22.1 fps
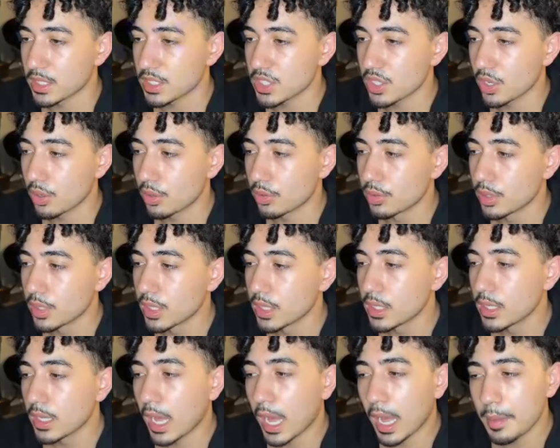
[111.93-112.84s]
So
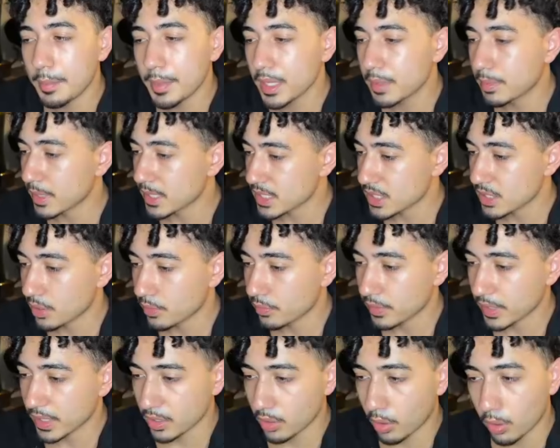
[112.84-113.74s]
I make my stuff
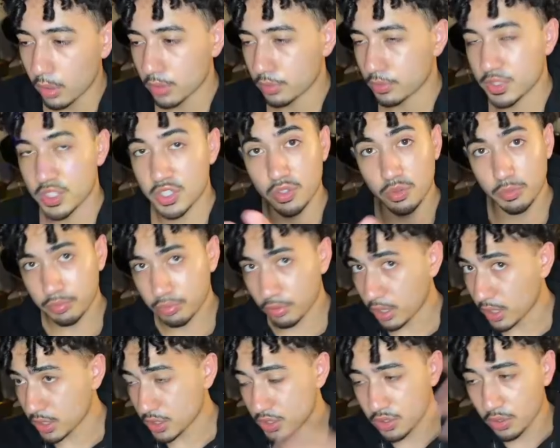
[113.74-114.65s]
like all original
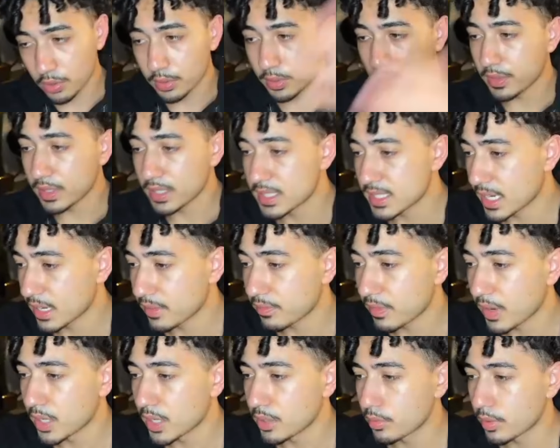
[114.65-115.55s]
products, all the things that I
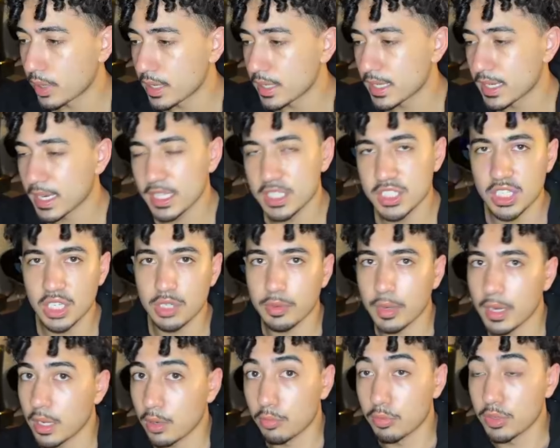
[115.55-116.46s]
find right, and I
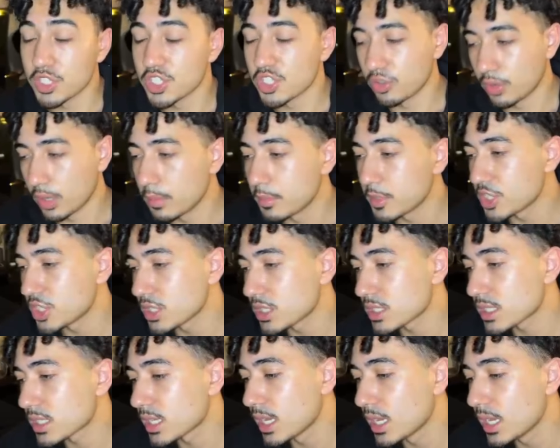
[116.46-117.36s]
generate original
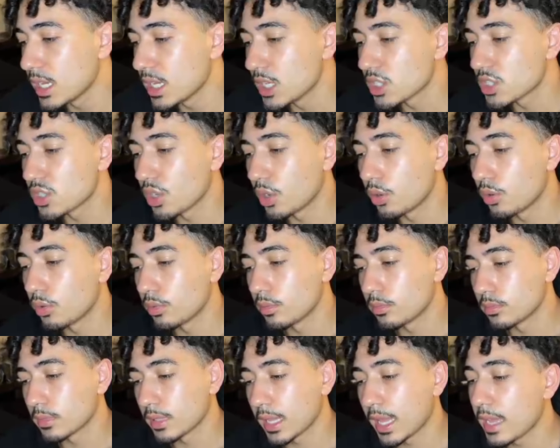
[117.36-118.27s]
images. So
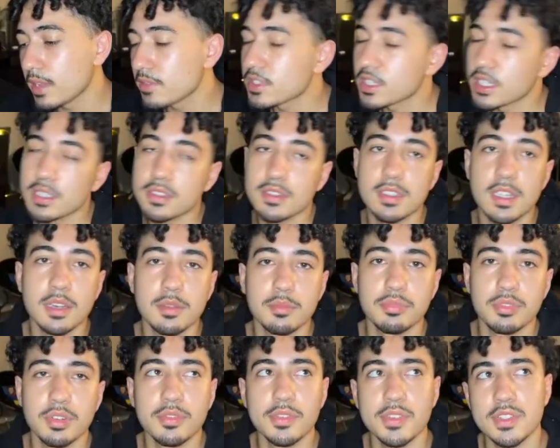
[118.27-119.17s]
as I said in
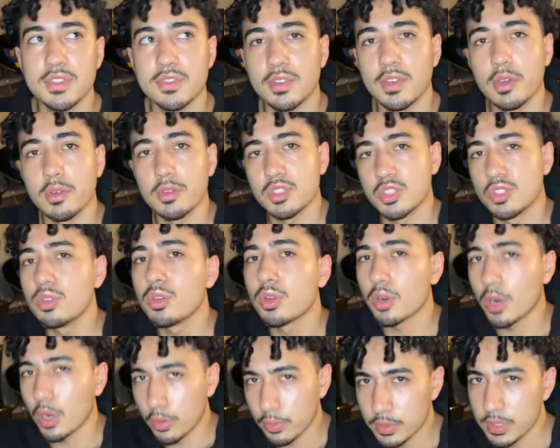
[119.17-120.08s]
previous videos, do
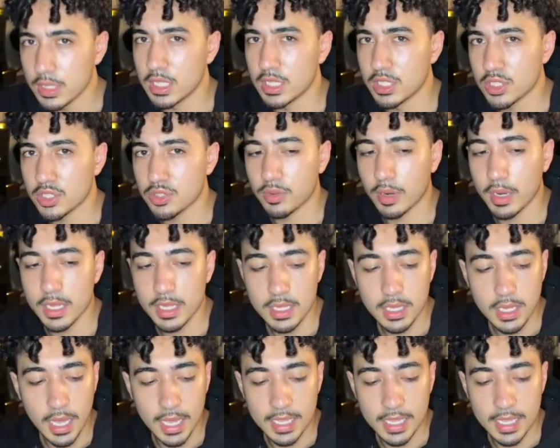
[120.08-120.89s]
your own niche, right?